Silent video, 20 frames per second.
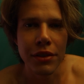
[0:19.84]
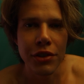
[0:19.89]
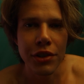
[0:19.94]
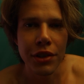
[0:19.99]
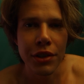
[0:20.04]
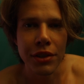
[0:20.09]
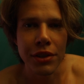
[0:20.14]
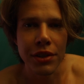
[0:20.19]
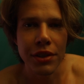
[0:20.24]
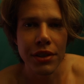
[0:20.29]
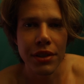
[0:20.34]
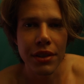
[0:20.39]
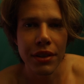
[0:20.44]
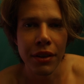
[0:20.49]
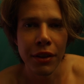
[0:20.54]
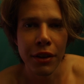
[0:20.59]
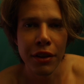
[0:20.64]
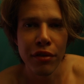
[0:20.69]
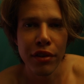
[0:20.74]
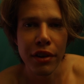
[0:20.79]
just
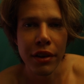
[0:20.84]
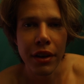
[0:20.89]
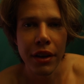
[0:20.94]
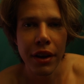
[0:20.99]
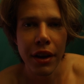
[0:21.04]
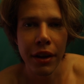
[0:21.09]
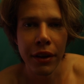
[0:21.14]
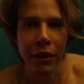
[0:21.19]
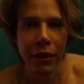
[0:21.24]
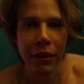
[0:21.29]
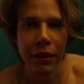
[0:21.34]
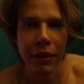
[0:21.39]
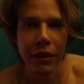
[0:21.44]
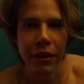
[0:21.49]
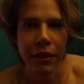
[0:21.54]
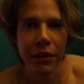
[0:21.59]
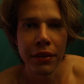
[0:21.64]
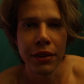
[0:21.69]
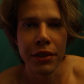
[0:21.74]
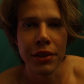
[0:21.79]
a living hell
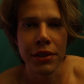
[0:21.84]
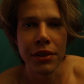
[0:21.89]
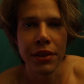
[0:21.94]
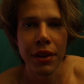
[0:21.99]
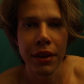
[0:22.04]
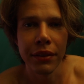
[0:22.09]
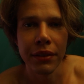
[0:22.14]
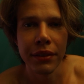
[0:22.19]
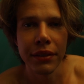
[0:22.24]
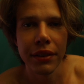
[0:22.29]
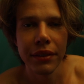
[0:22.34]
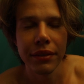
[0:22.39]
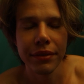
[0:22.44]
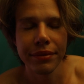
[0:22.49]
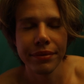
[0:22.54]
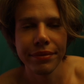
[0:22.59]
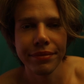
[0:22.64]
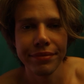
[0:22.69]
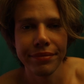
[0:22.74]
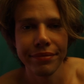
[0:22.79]
in this tent.
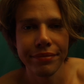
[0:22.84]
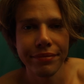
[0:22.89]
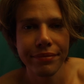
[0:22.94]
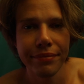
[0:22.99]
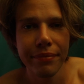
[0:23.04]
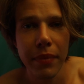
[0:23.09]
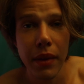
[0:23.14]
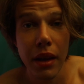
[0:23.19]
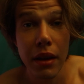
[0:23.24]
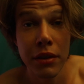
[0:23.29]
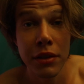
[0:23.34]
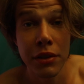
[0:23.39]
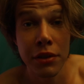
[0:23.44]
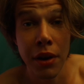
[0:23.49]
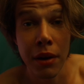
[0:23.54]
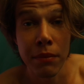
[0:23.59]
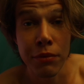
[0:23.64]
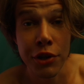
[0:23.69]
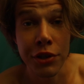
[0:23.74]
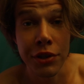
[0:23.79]

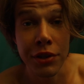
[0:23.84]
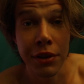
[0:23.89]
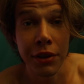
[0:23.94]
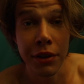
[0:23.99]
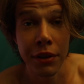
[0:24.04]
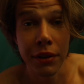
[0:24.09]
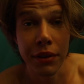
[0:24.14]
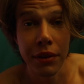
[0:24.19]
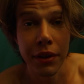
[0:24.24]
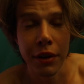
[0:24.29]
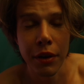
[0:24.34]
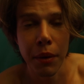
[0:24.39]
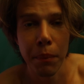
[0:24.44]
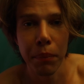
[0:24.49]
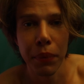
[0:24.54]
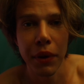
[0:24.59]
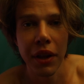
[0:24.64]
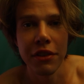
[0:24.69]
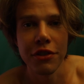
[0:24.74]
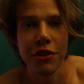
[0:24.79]
So I'm just gonna take a
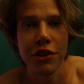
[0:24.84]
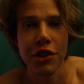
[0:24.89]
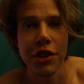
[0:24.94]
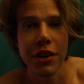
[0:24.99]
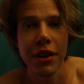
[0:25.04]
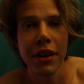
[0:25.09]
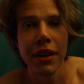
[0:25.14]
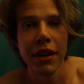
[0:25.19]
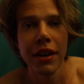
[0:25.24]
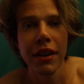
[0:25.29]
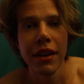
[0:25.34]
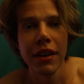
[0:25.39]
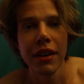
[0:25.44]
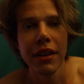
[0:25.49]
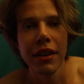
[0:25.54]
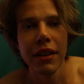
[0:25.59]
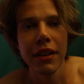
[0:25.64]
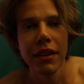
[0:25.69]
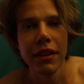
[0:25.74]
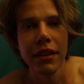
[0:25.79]
plunge
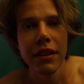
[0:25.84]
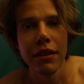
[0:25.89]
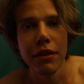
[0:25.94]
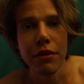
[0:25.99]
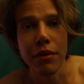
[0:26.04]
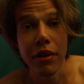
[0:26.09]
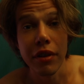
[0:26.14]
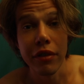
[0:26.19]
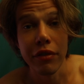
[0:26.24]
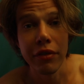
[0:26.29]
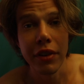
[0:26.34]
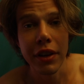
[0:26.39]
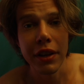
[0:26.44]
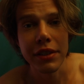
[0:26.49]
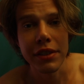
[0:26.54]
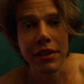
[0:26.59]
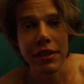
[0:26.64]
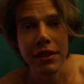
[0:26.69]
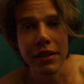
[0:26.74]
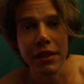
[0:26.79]
real
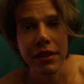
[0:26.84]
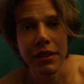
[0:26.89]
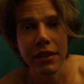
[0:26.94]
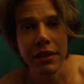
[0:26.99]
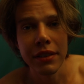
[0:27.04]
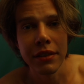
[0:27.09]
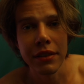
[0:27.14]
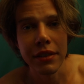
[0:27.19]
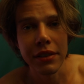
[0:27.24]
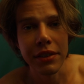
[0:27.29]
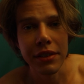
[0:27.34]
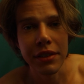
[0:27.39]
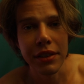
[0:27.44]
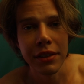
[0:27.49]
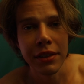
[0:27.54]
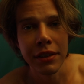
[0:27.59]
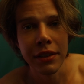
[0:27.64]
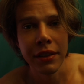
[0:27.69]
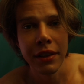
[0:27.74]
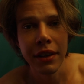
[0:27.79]
fast in the
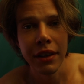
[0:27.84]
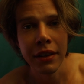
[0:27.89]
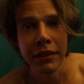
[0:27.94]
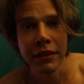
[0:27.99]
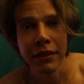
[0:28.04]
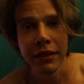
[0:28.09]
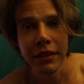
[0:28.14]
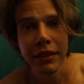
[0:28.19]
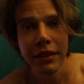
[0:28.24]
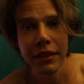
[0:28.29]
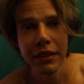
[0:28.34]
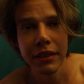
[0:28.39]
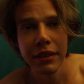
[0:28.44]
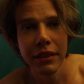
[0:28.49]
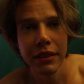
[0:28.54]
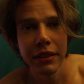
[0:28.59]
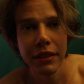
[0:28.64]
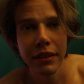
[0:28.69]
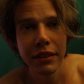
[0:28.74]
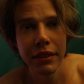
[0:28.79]
sea and
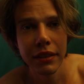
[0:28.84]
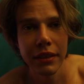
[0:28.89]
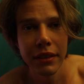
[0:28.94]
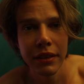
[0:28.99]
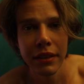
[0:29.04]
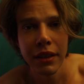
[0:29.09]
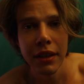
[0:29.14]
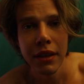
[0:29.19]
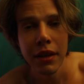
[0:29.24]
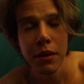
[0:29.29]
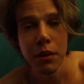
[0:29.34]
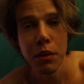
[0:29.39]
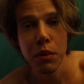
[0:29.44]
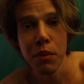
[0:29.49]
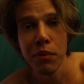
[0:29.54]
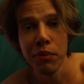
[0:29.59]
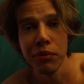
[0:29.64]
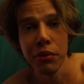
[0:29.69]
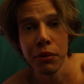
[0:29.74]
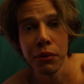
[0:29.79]

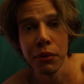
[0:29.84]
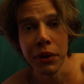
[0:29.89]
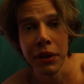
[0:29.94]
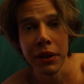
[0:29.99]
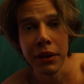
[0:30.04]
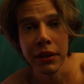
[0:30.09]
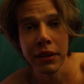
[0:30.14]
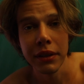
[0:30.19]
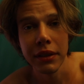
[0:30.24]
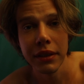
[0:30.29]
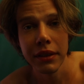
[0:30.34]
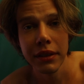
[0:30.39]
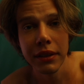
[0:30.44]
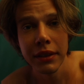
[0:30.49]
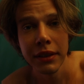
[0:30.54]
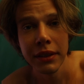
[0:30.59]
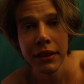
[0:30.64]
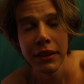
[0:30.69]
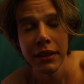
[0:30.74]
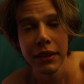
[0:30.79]
hopefully
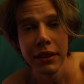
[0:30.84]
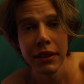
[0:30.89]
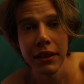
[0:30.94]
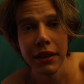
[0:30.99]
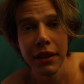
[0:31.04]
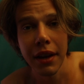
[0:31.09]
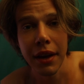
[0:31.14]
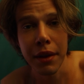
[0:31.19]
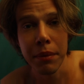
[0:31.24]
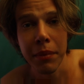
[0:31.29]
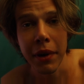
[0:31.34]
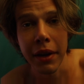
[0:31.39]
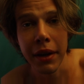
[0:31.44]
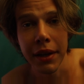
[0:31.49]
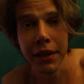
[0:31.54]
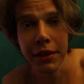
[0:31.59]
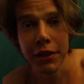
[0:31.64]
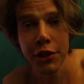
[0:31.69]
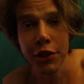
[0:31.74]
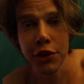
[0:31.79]
get my
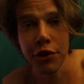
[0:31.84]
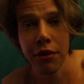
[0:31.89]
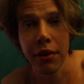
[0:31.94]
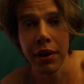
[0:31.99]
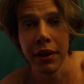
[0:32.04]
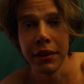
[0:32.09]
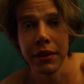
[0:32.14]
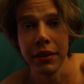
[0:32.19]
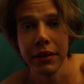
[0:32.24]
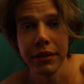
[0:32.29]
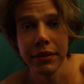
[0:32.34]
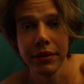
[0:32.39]
head straight.